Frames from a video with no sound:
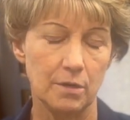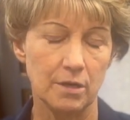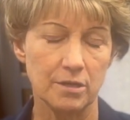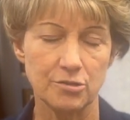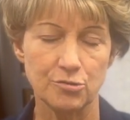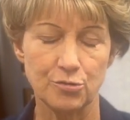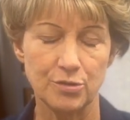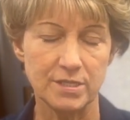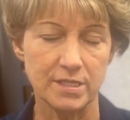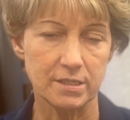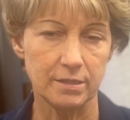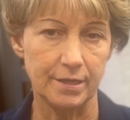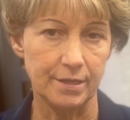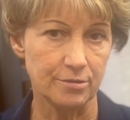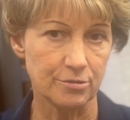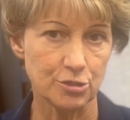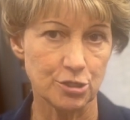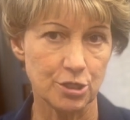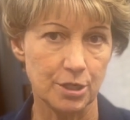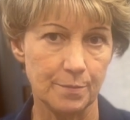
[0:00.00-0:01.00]
country's
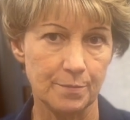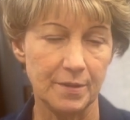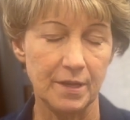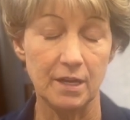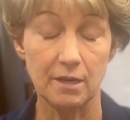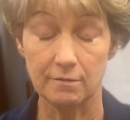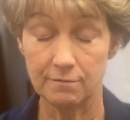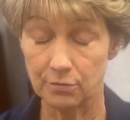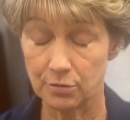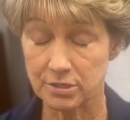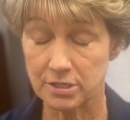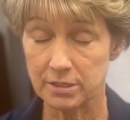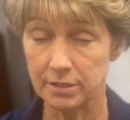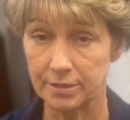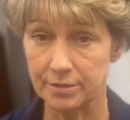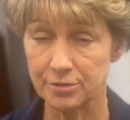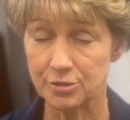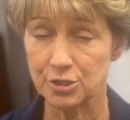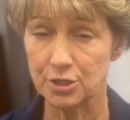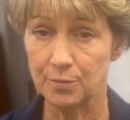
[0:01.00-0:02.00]
leadership, the Air Force
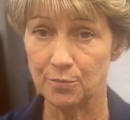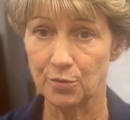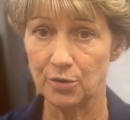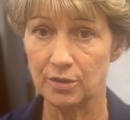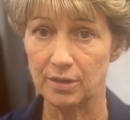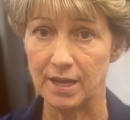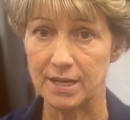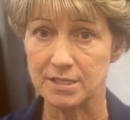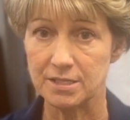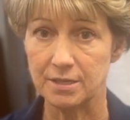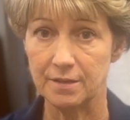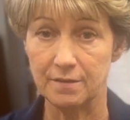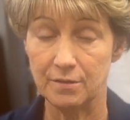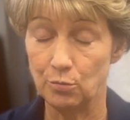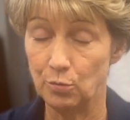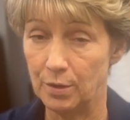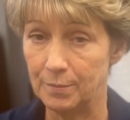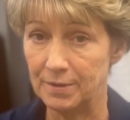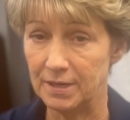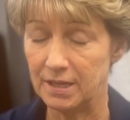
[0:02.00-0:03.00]
leadership, realized that
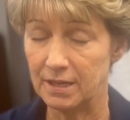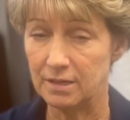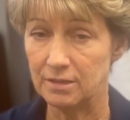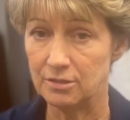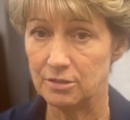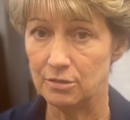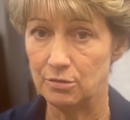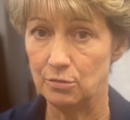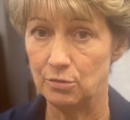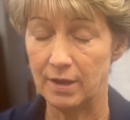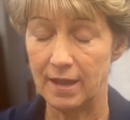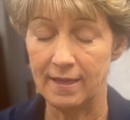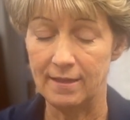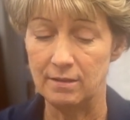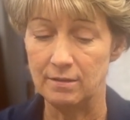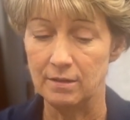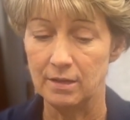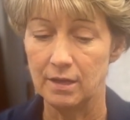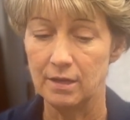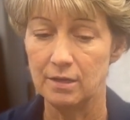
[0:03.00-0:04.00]
the women can do
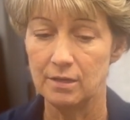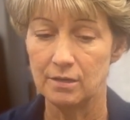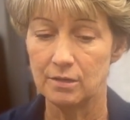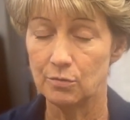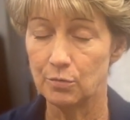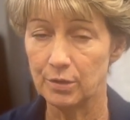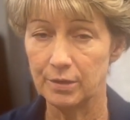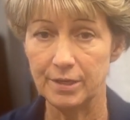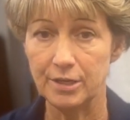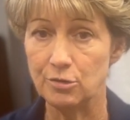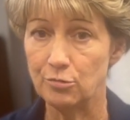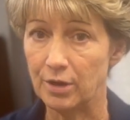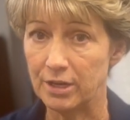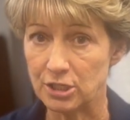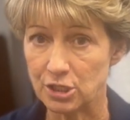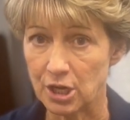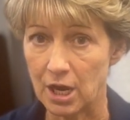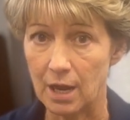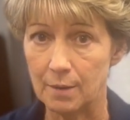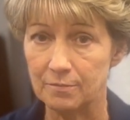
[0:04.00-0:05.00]
a really
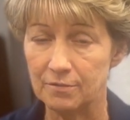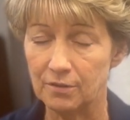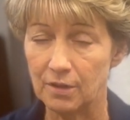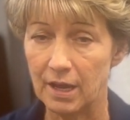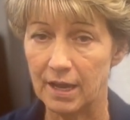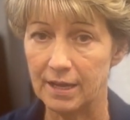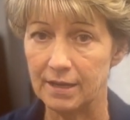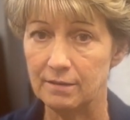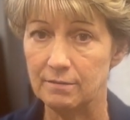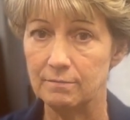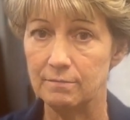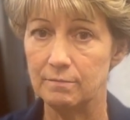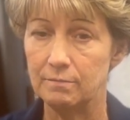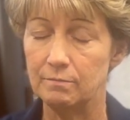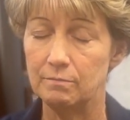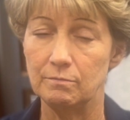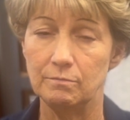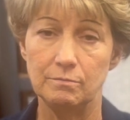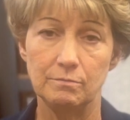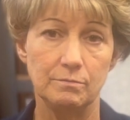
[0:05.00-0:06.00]
great job flying
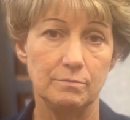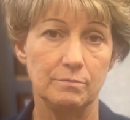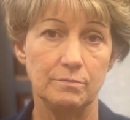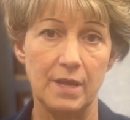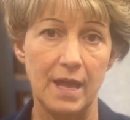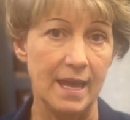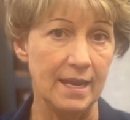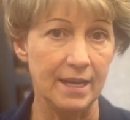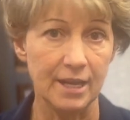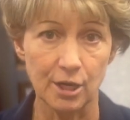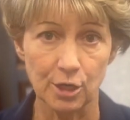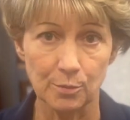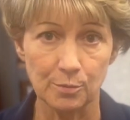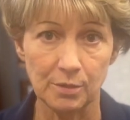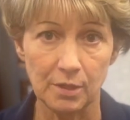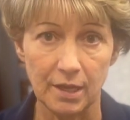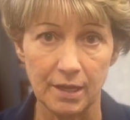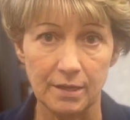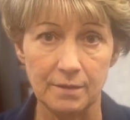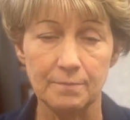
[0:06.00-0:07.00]
any
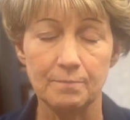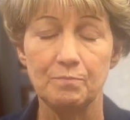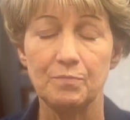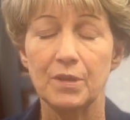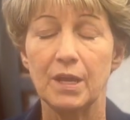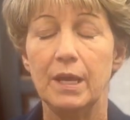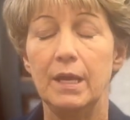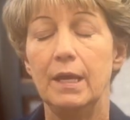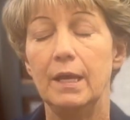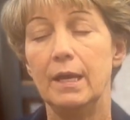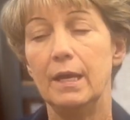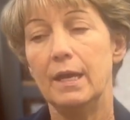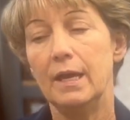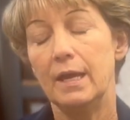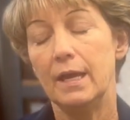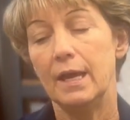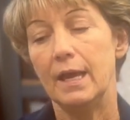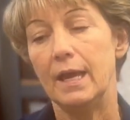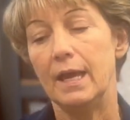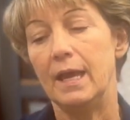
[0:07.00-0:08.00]
airplane.
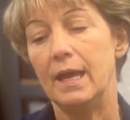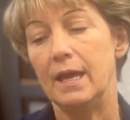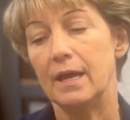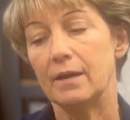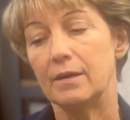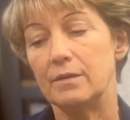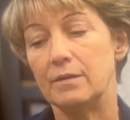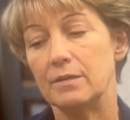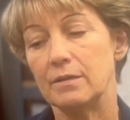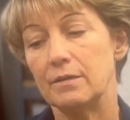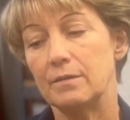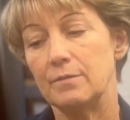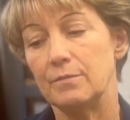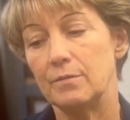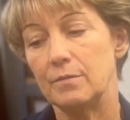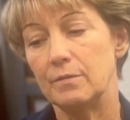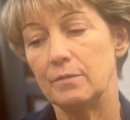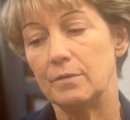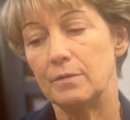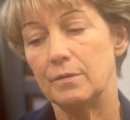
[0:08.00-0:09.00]
And